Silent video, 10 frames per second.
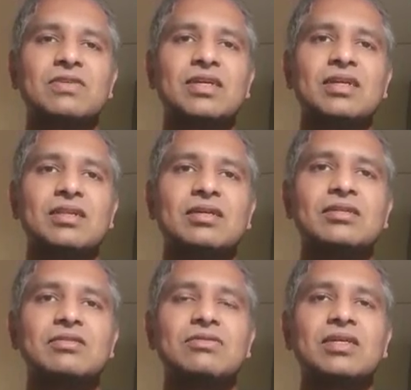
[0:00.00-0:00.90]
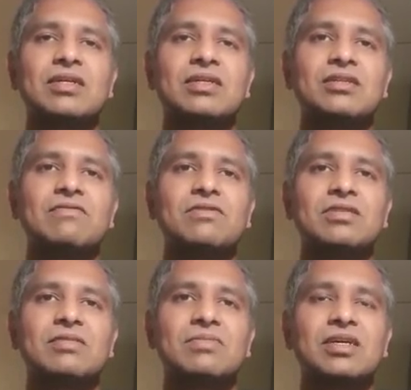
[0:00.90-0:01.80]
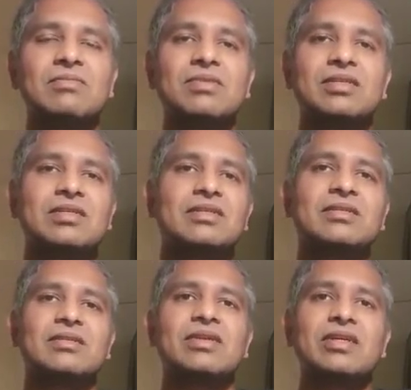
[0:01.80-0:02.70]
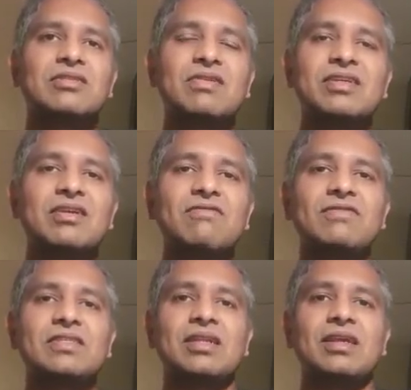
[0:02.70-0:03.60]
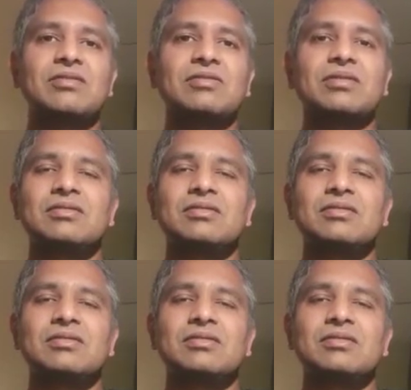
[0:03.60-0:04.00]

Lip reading: I learned would continue for some time, but then gradually it will fizzle out.